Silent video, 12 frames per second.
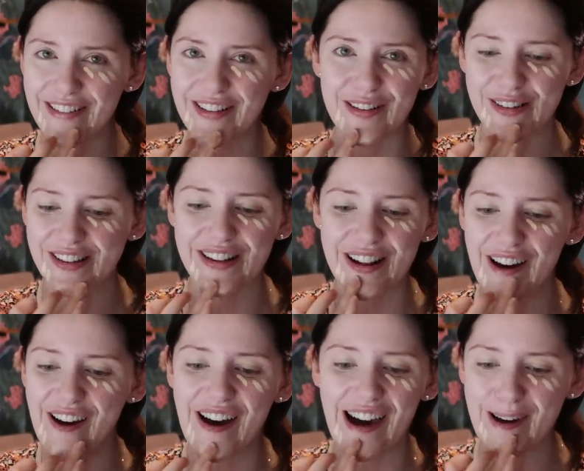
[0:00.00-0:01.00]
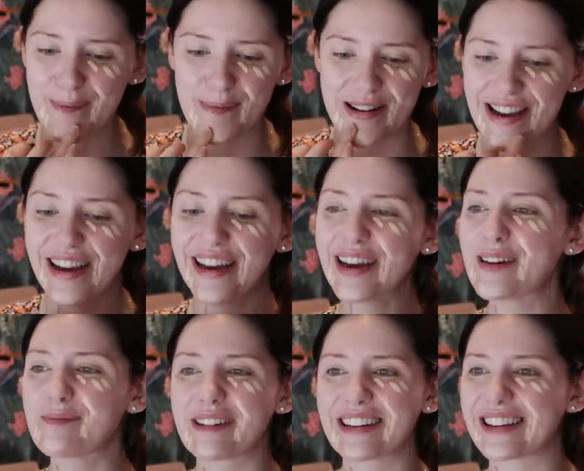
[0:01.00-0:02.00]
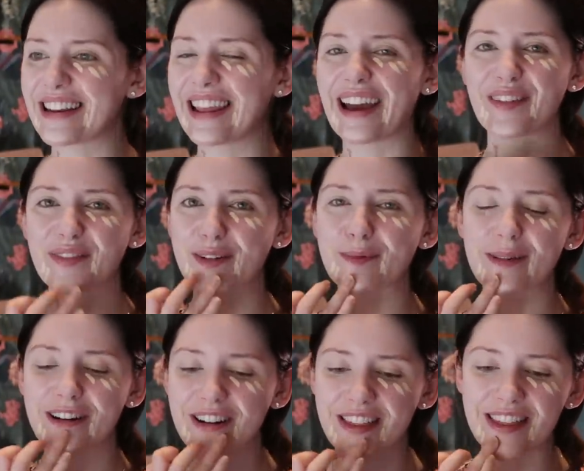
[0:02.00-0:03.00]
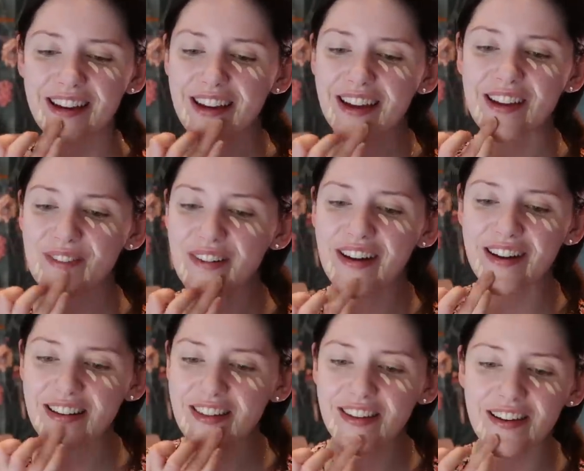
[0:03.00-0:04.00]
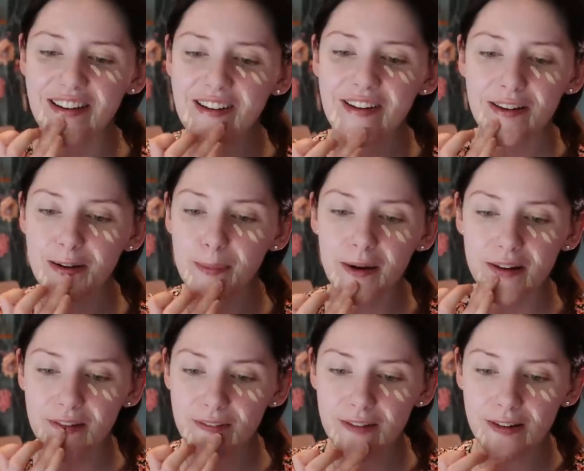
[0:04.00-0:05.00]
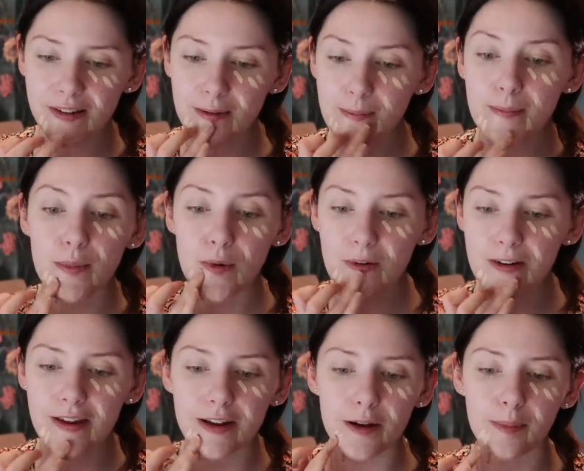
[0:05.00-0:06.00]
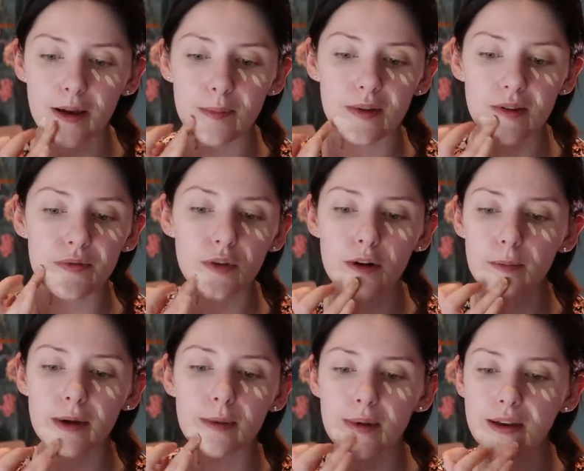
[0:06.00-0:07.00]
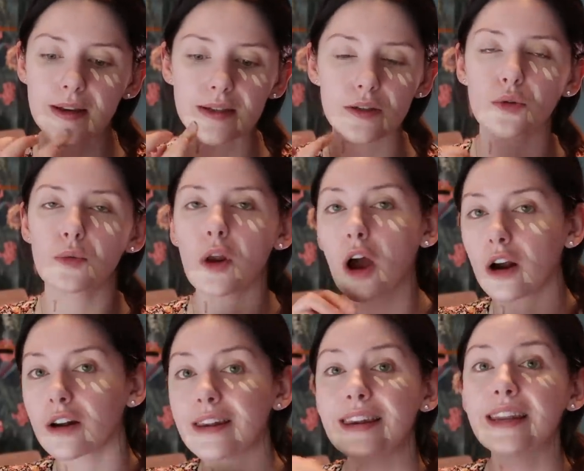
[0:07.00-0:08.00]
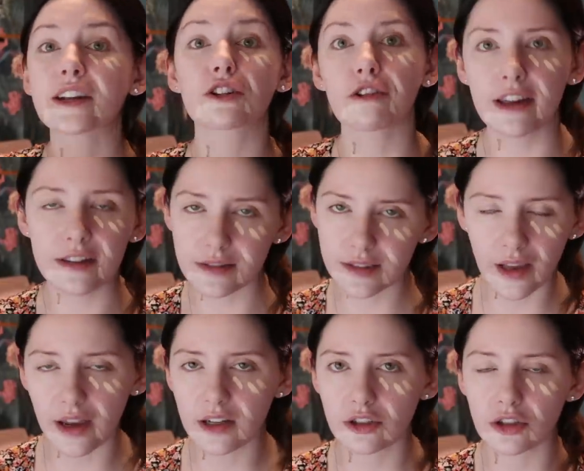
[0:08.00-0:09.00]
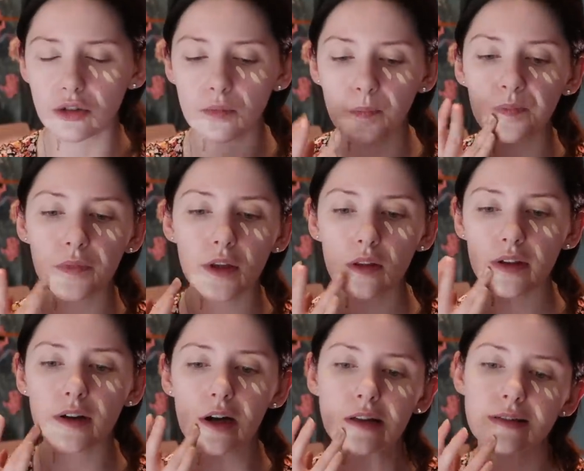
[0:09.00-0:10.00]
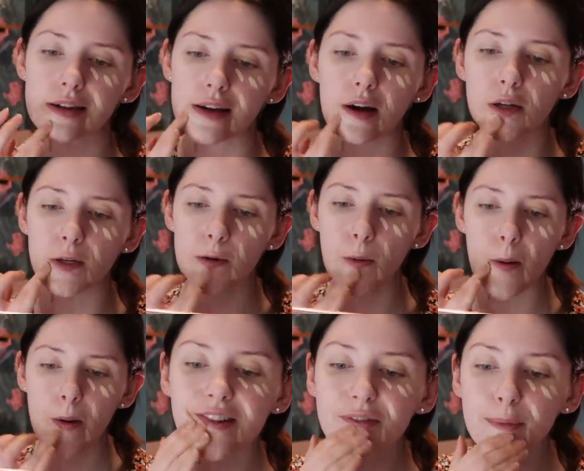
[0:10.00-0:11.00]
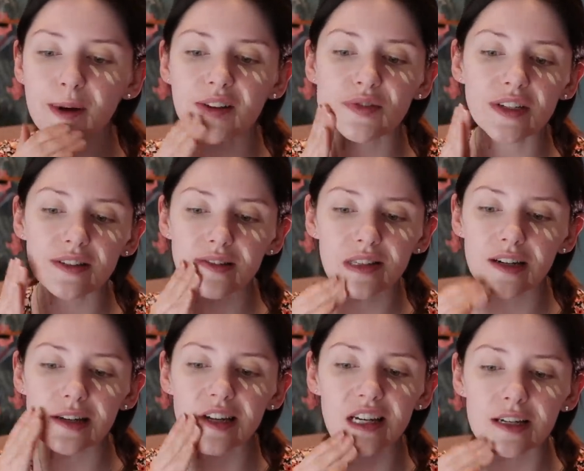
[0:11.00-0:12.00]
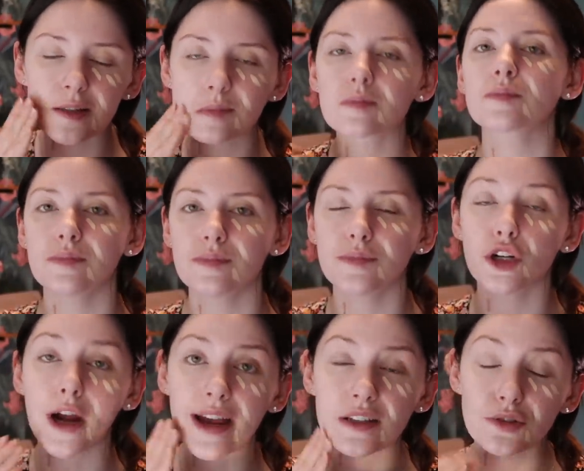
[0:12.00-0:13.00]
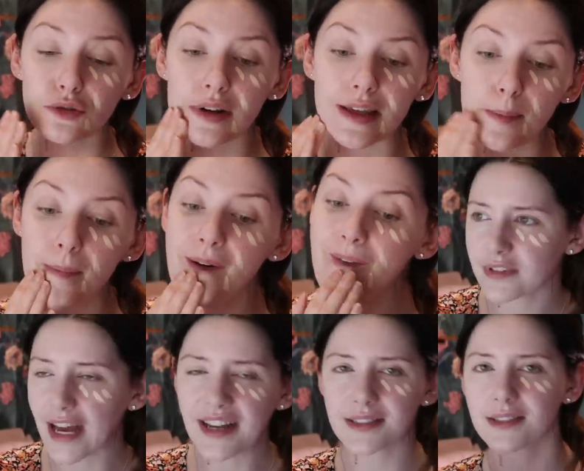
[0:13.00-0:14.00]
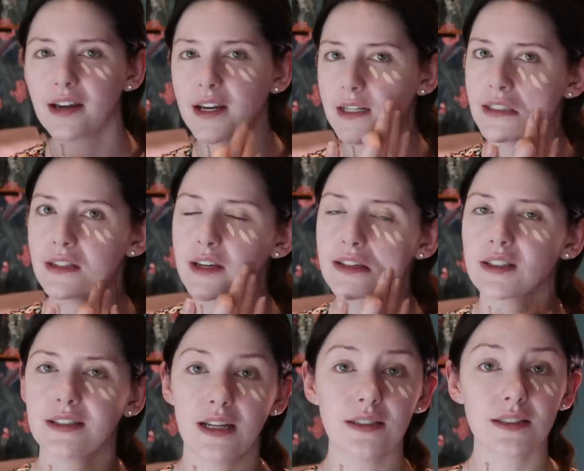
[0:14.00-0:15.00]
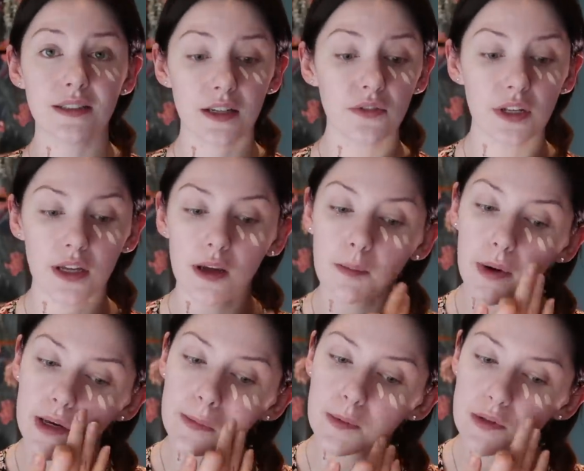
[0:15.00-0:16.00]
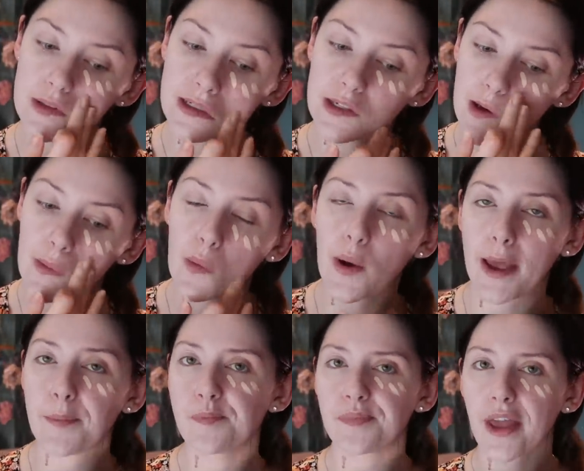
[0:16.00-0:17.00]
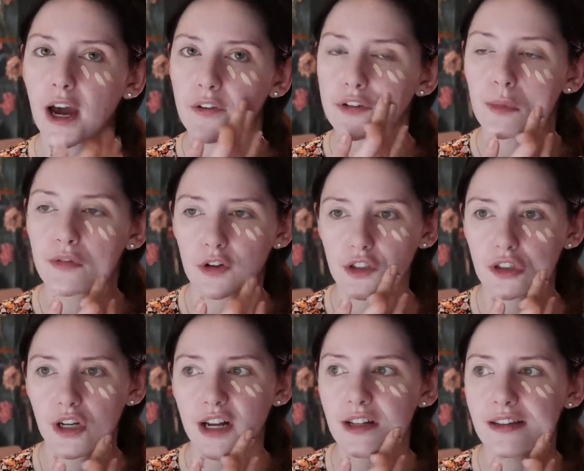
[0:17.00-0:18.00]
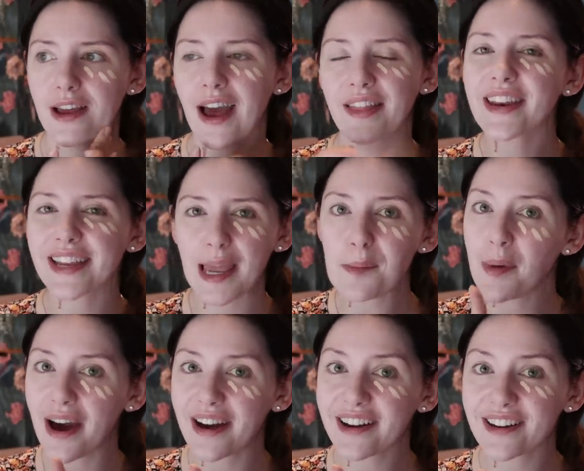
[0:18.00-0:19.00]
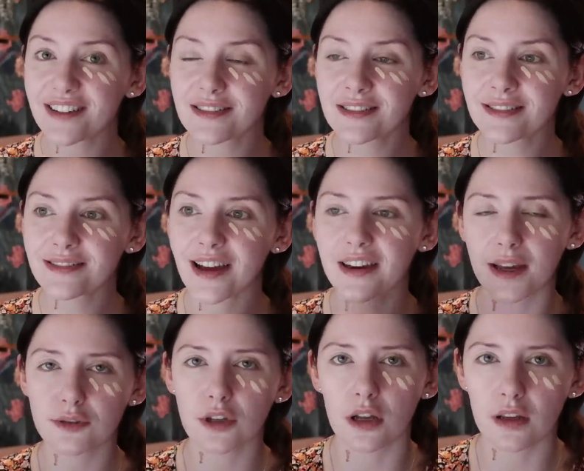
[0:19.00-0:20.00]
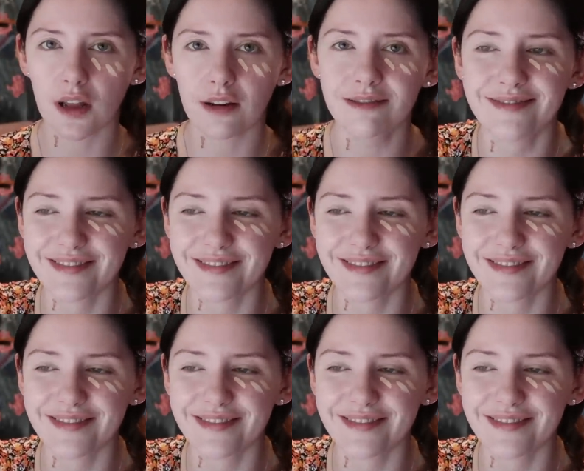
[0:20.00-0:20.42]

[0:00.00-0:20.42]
Does not happen immediately after birth. If anything, your body feels more like your baby's, even though your baby is no longer literally inside you, they're constantly on you. And if you're breastfeeding, they're like your extra limb. That aside, like the sensitivity in my nipples did go away after my first child, then it came back, and now it's gone again.